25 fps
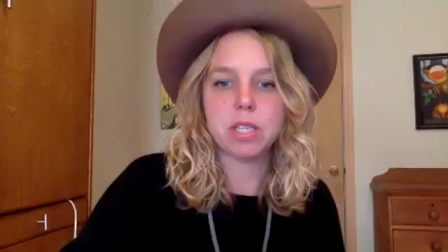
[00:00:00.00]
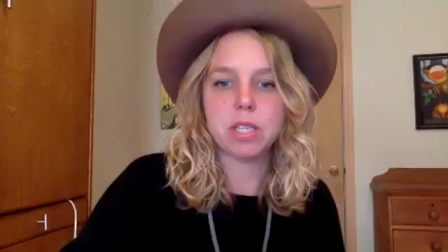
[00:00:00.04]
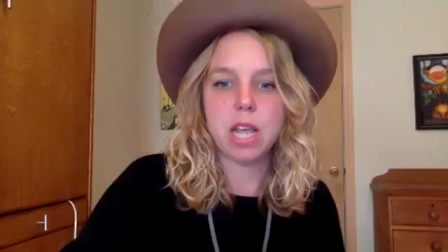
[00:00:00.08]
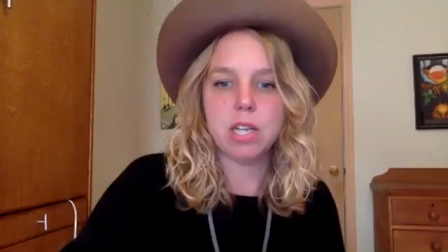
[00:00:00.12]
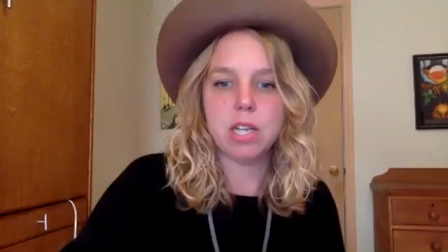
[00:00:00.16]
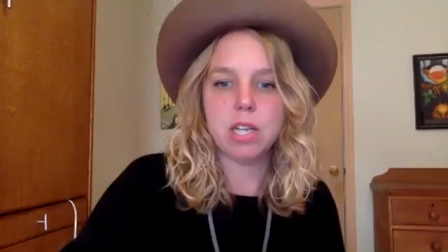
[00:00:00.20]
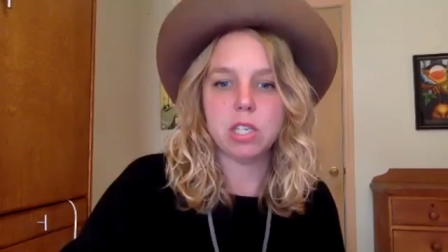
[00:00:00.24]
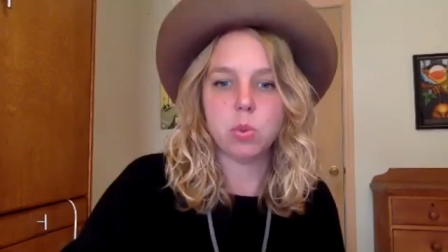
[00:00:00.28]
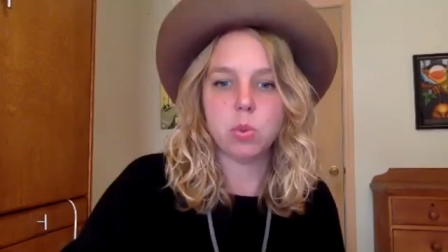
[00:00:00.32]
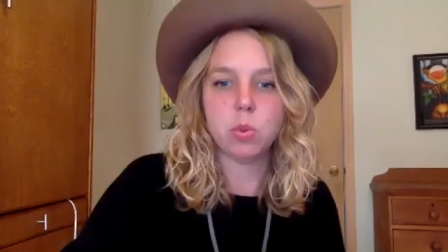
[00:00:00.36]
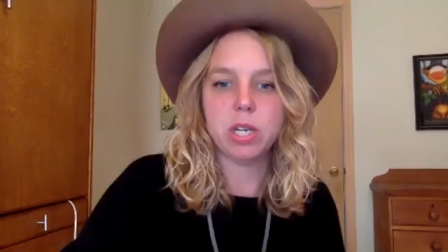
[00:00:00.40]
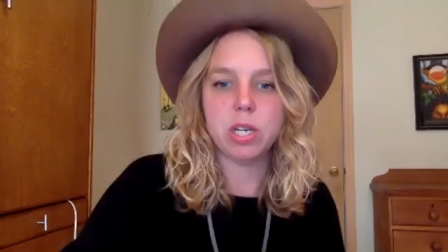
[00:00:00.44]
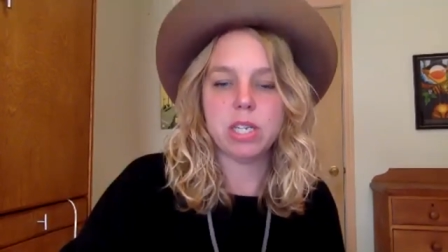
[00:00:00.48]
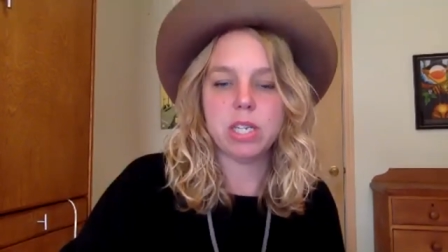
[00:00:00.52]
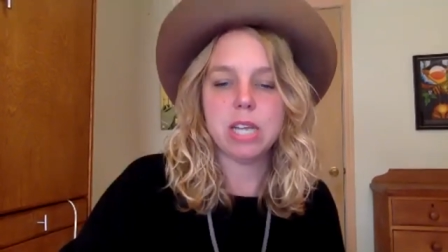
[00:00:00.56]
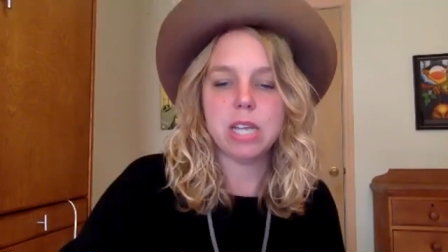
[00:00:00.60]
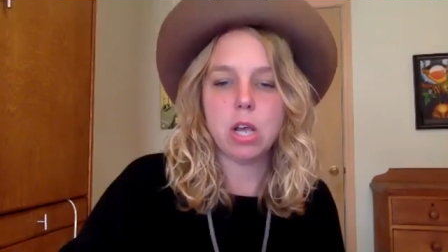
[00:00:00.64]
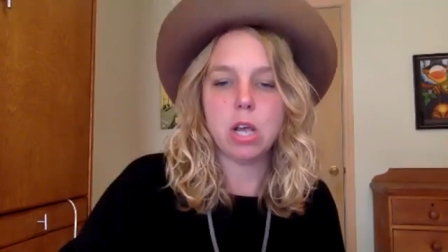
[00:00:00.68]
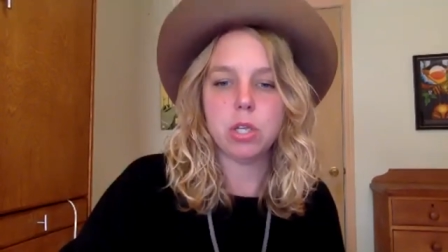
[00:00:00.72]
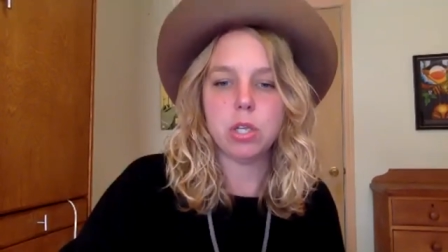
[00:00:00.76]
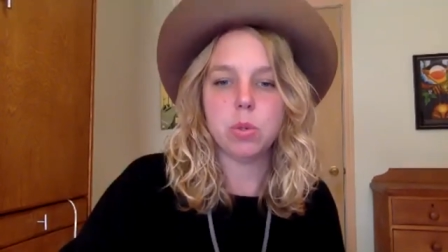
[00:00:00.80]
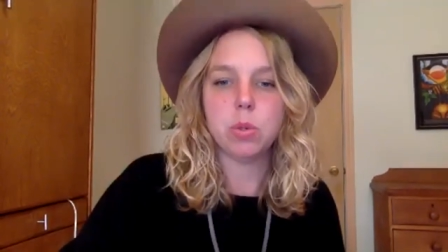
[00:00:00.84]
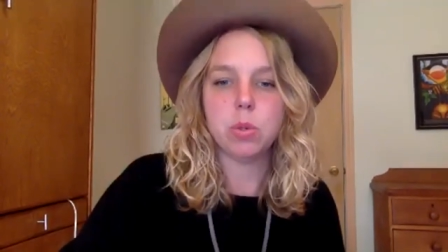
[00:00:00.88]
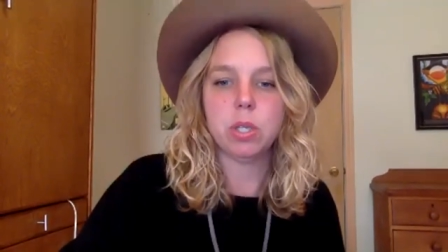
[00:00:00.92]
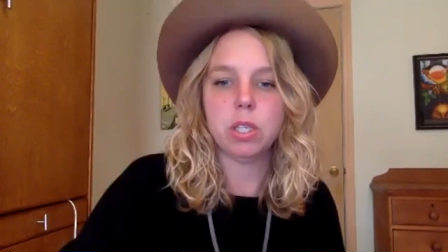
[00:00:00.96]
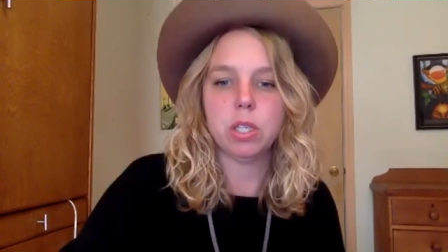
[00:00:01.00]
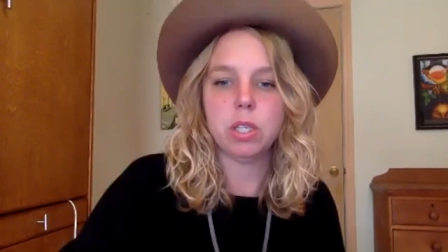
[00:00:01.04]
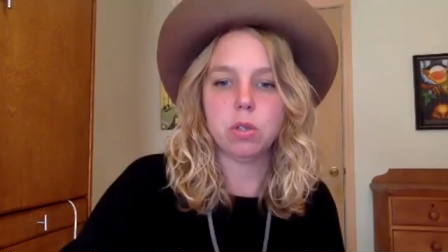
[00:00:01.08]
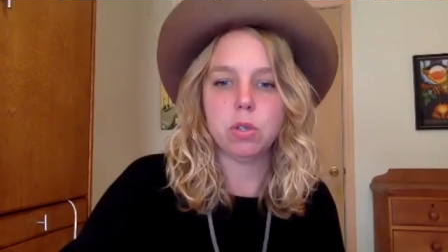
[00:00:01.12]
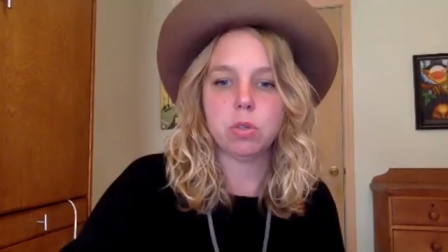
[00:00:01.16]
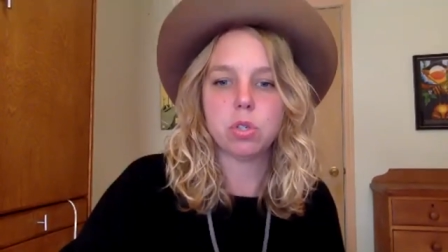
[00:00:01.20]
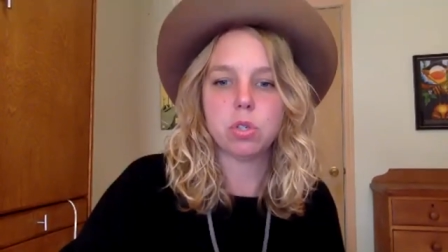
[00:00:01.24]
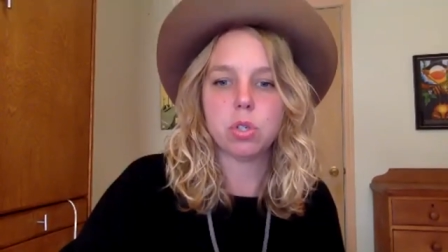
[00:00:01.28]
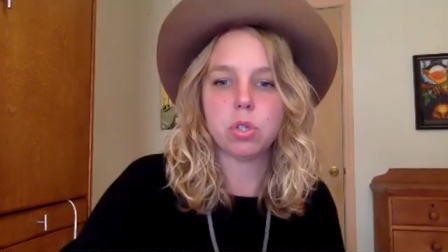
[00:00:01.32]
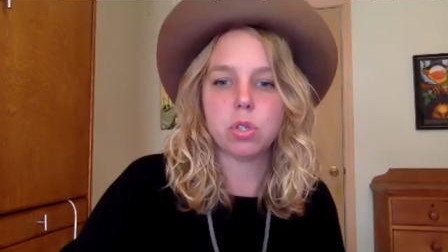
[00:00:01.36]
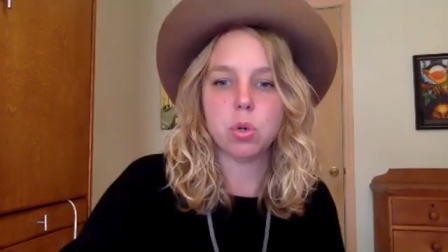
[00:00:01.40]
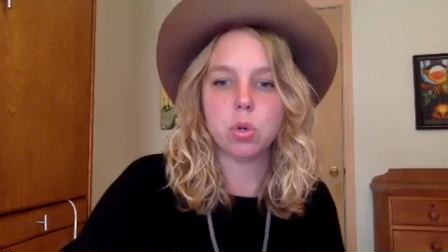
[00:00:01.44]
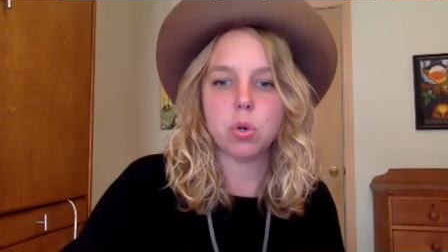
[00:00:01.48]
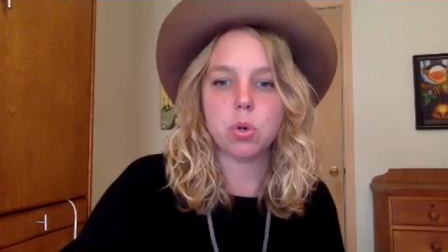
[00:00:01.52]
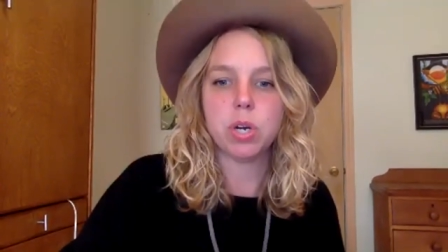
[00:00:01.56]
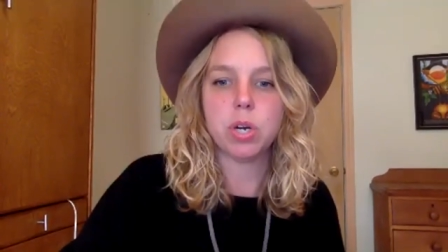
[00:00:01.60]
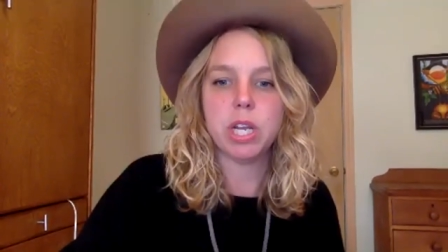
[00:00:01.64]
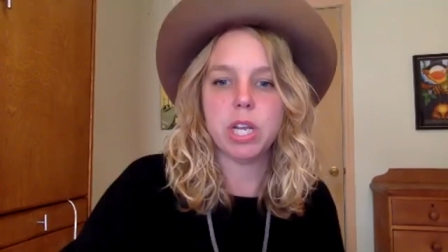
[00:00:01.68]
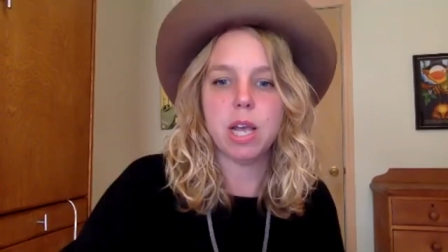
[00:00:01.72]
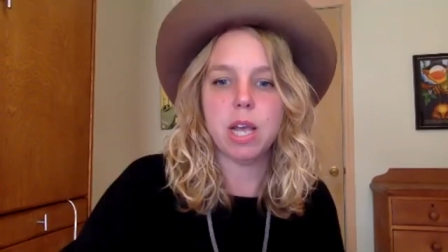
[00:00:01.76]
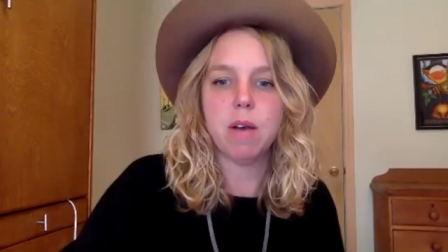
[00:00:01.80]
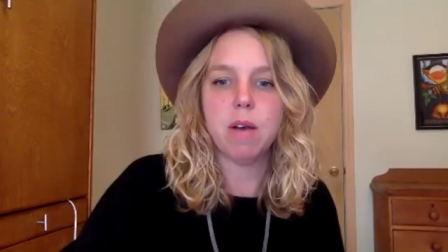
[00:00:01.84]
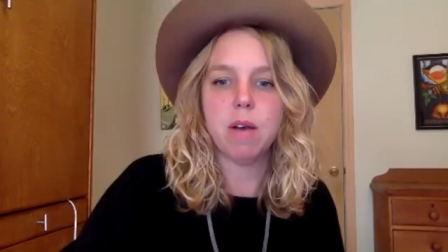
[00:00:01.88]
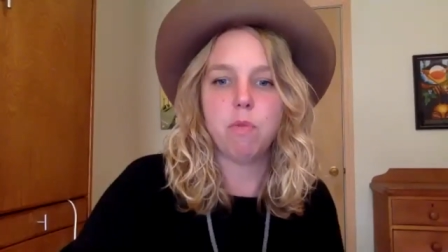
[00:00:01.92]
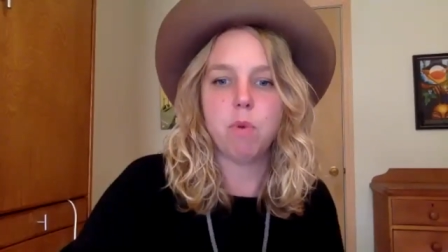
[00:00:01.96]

I just want to tell you a little story of